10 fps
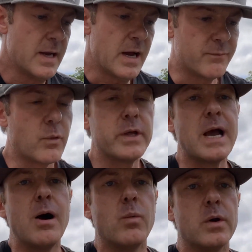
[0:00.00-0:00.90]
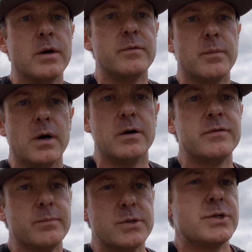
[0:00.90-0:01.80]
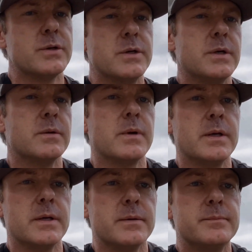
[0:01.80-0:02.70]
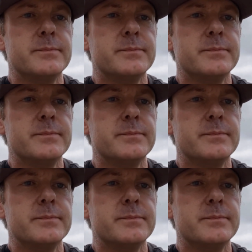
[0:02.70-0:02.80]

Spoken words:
I've already got one of them off. I'm gonna show you here right now.